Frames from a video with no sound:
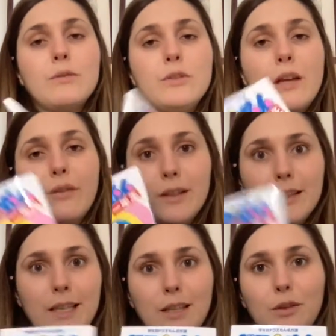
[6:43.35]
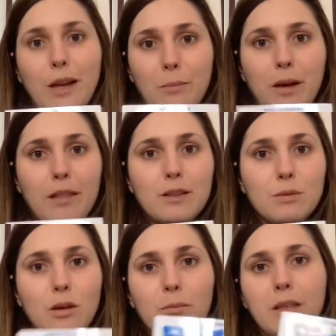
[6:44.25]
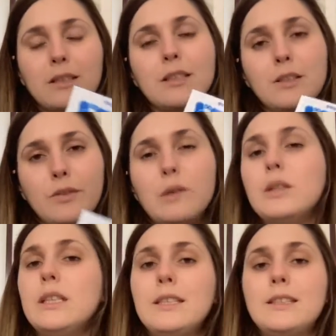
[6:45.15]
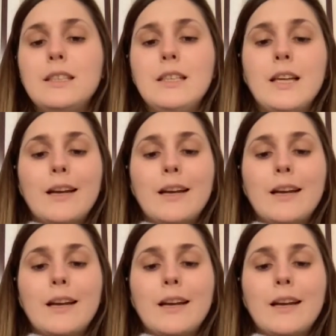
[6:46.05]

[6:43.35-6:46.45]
definitely you can buy this one because it's very easy